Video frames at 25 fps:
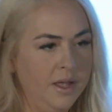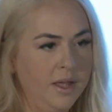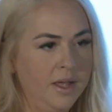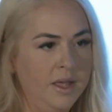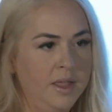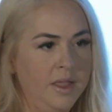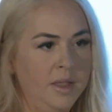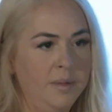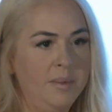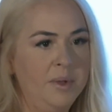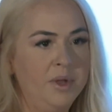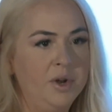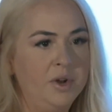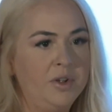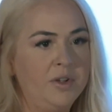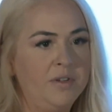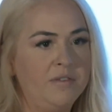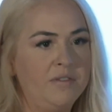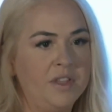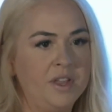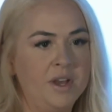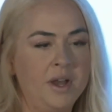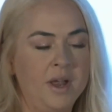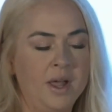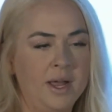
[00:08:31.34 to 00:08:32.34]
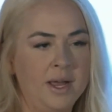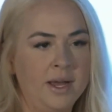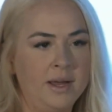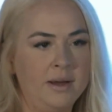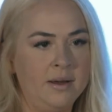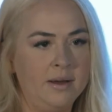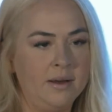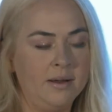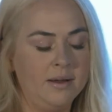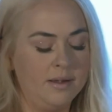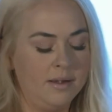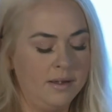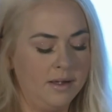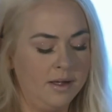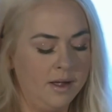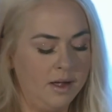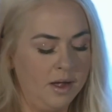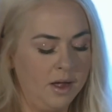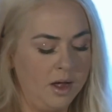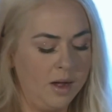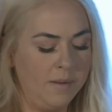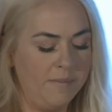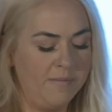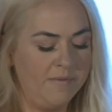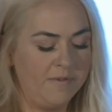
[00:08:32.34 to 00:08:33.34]
In the middle of the night,
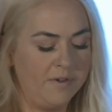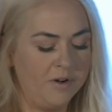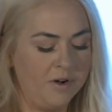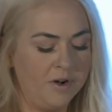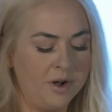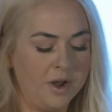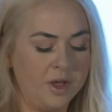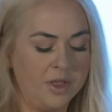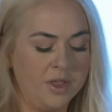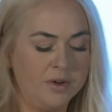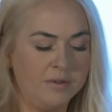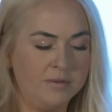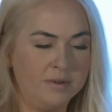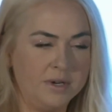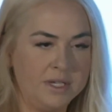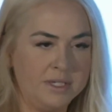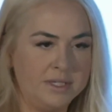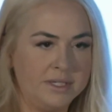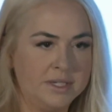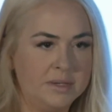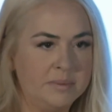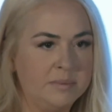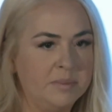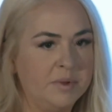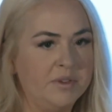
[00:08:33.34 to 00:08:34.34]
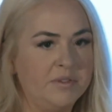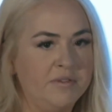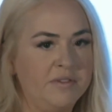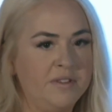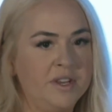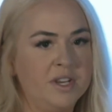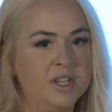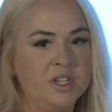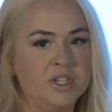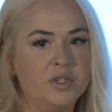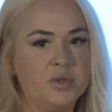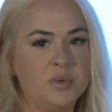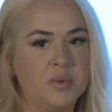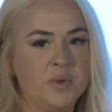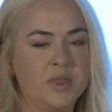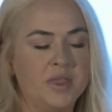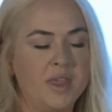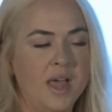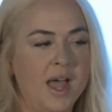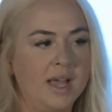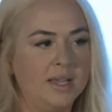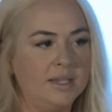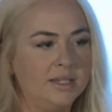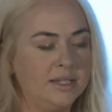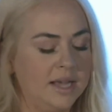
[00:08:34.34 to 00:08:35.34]
up for another reason but finished with
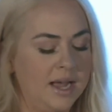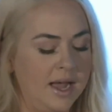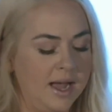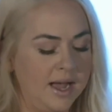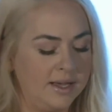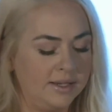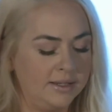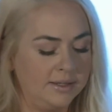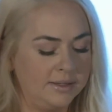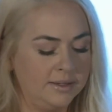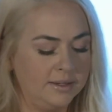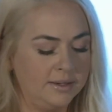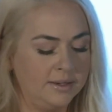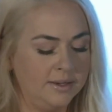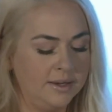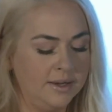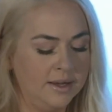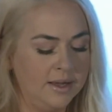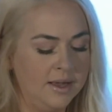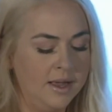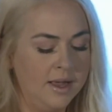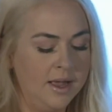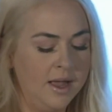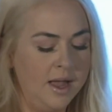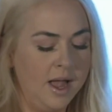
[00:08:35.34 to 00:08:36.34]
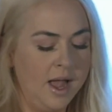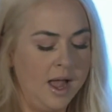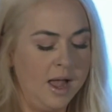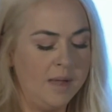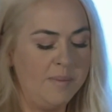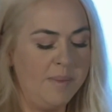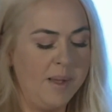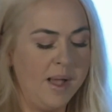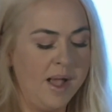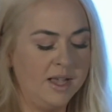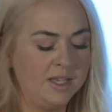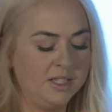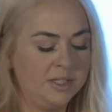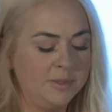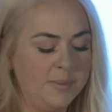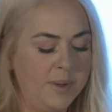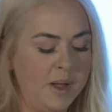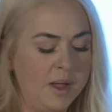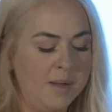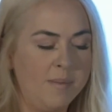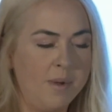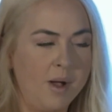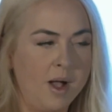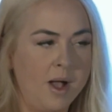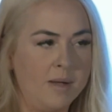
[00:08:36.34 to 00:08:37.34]
that task, I passed
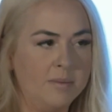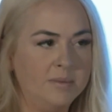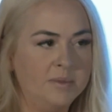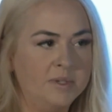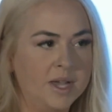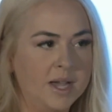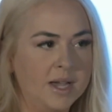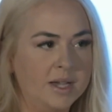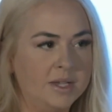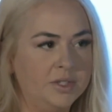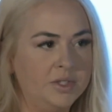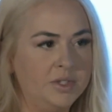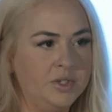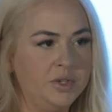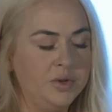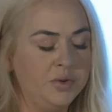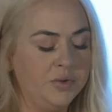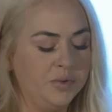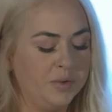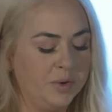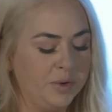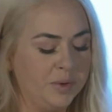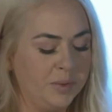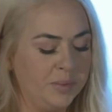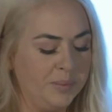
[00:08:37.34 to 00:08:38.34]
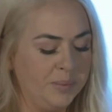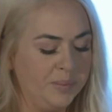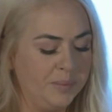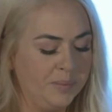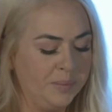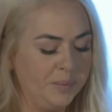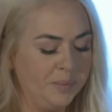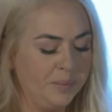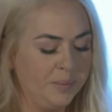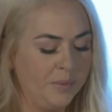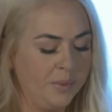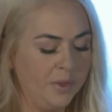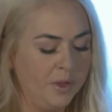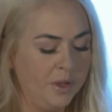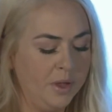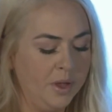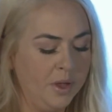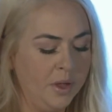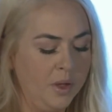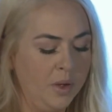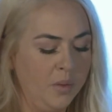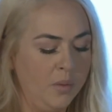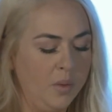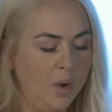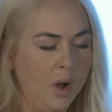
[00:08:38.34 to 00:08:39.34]
by Bob's ICU room.
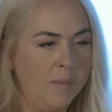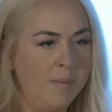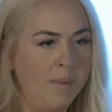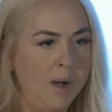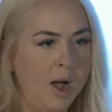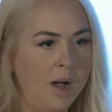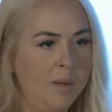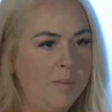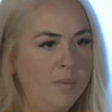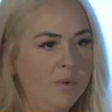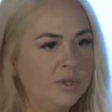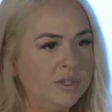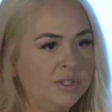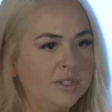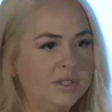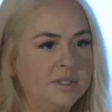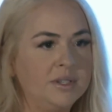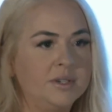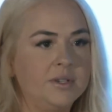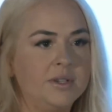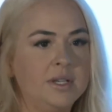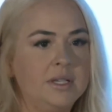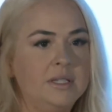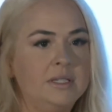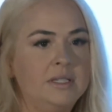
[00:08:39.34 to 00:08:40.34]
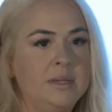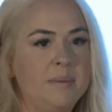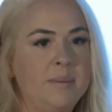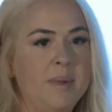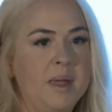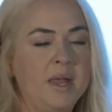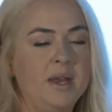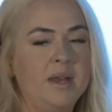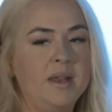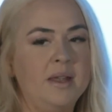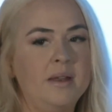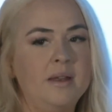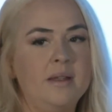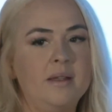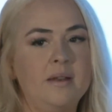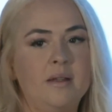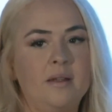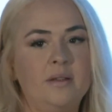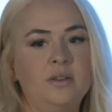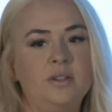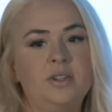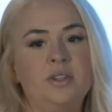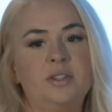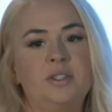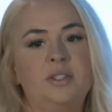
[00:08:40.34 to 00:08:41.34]
While Bob was still intubated and
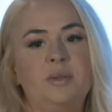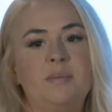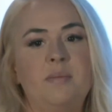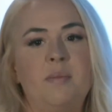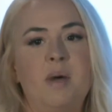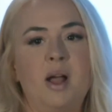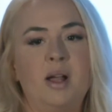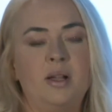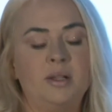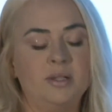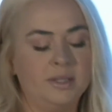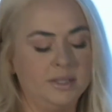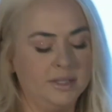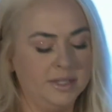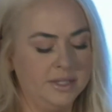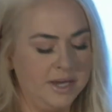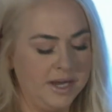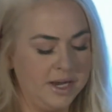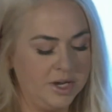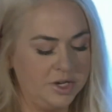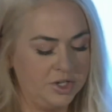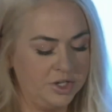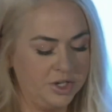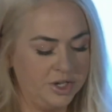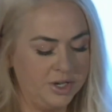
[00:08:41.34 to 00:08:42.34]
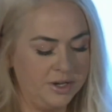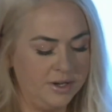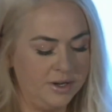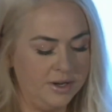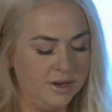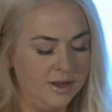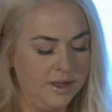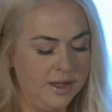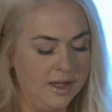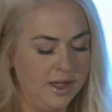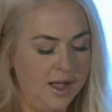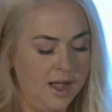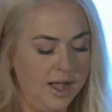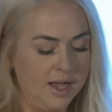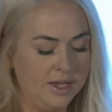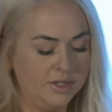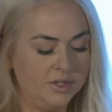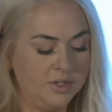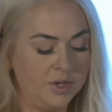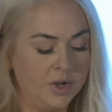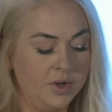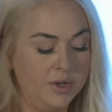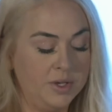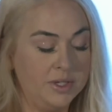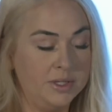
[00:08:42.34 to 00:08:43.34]
under some mild sedation, I
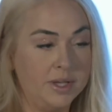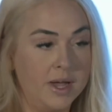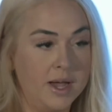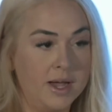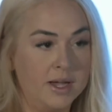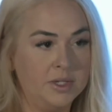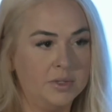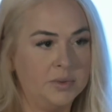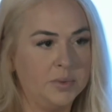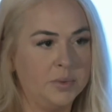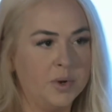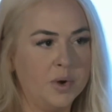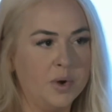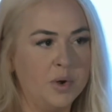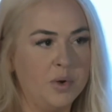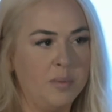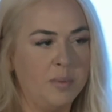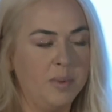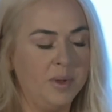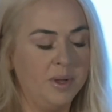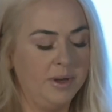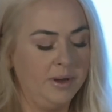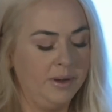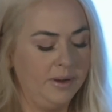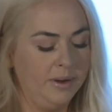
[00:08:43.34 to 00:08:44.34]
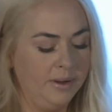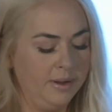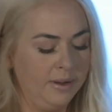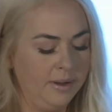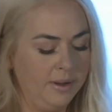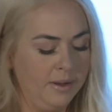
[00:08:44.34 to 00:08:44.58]
saw his eyes were open.